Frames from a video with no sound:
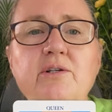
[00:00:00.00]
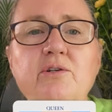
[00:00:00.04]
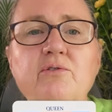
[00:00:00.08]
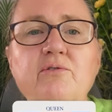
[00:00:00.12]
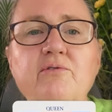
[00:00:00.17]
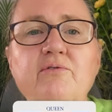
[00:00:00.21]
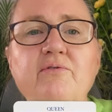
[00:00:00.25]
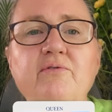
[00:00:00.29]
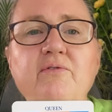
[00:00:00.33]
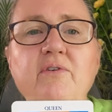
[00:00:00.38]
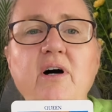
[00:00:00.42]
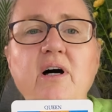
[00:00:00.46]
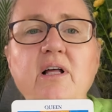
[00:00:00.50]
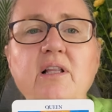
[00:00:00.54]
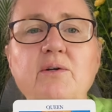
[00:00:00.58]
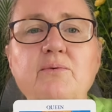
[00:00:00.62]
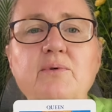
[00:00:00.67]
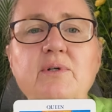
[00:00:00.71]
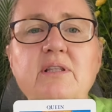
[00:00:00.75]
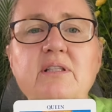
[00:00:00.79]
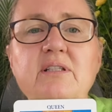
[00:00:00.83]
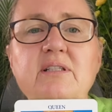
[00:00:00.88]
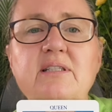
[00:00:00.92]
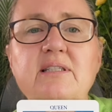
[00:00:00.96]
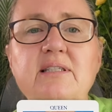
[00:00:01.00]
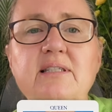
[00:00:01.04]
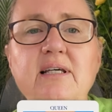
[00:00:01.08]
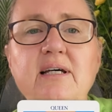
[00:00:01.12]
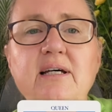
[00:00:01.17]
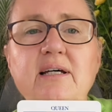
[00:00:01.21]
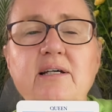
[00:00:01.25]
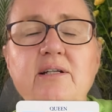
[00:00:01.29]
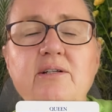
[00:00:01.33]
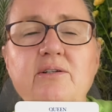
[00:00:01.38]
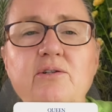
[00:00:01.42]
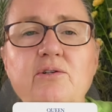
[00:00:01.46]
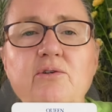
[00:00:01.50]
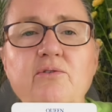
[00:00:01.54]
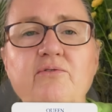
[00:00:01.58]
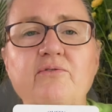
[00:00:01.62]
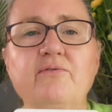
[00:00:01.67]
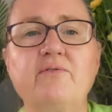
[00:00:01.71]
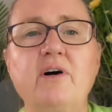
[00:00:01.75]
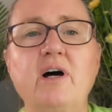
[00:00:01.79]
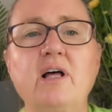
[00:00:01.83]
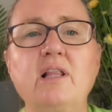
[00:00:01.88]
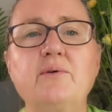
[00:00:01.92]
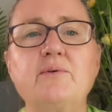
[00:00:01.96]
You're following the sun. You're
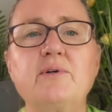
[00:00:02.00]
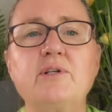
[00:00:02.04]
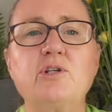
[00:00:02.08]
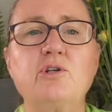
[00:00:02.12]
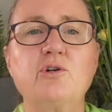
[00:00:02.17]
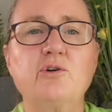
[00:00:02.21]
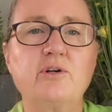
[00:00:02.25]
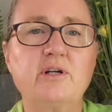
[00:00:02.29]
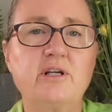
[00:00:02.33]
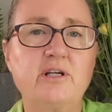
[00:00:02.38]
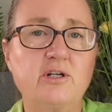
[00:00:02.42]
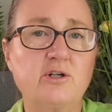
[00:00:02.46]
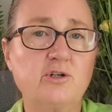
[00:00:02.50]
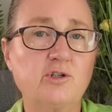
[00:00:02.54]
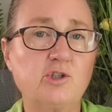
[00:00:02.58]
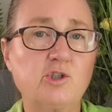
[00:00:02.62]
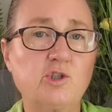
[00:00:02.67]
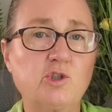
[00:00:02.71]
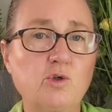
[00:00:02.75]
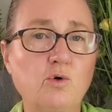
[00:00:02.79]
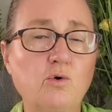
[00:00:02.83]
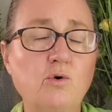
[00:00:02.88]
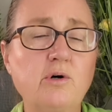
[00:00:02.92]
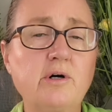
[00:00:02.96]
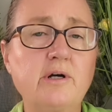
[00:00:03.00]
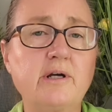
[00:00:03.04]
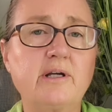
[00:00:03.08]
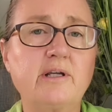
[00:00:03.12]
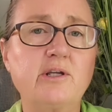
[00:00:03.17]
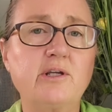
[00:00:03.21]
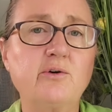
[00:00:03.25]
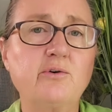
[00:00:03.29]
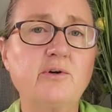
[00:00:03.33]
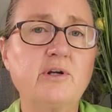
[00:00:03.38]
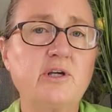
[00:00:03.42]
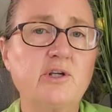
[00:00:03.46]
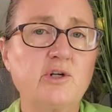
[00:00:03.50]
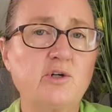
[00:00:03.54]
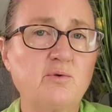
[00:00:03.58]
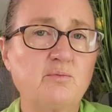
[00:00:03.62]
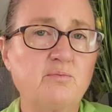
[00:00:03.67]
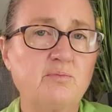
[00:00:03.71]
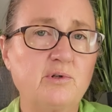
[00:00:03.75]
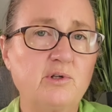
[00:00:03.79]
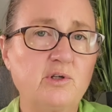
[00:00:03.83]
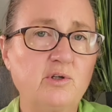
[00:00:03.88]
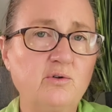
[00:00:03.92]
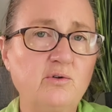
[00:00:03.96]
following your inner joy, your inner
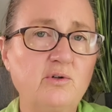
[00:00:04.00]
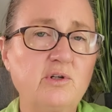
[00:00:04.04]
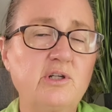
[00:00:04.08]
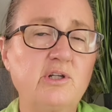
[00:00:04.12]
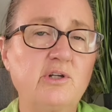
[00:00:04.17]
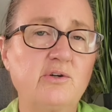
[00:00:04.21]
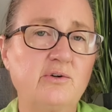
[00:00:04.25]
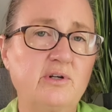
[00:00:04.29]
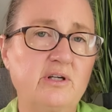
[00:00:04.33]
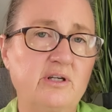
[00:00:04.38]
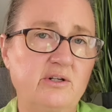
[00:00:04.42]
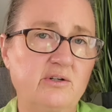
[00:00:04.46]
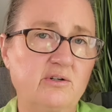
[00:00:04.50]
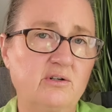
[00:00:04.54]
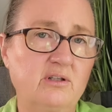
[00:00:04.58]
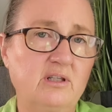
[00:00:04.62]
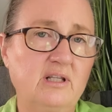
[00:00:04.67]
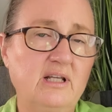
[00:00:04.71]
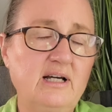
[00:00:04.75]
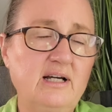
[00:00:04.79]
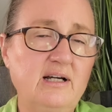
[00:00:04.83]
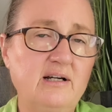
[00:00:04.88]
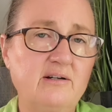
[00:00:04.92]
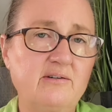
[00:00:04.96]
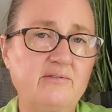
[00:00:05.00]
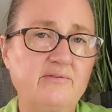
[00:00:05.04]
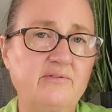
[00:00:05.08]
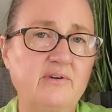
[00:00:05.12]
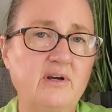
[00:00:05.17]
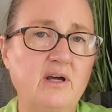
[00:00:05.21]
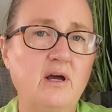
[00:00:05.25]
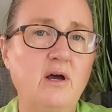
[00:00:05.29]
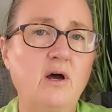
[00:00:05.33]
beauty, your inner love.